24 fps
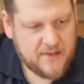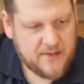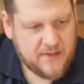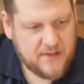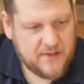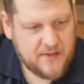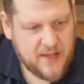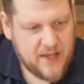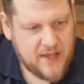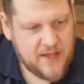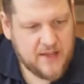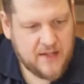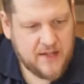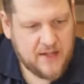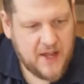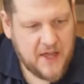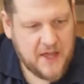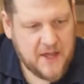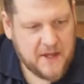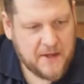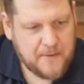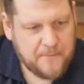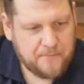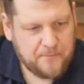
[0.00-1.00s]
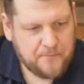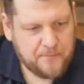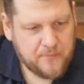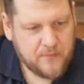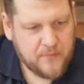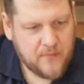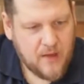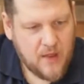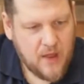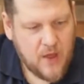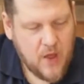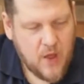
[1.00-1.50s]
Tastes like
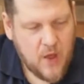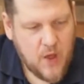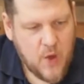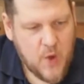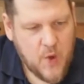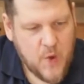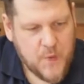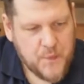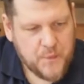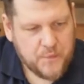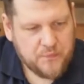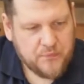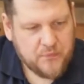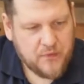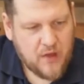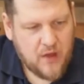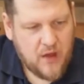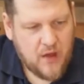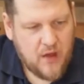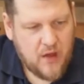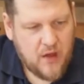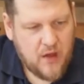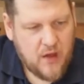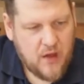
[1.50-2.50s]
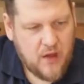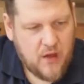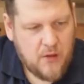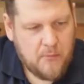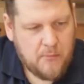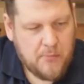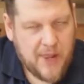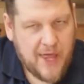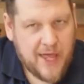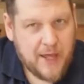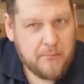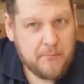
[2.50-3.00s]
uh,
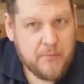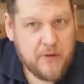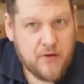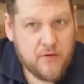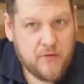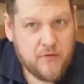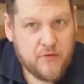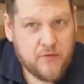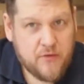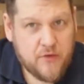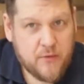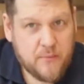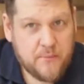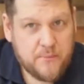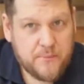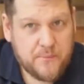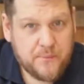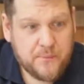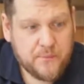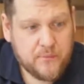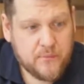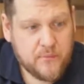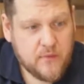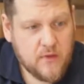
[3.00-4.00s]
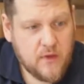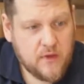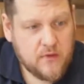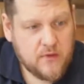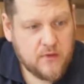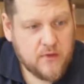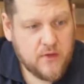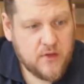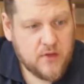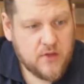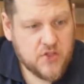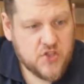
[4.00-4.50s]
black beer from
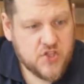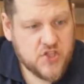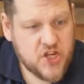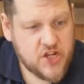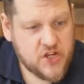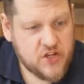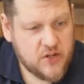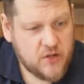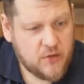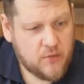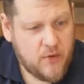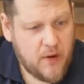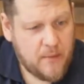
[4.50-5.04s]
the Czech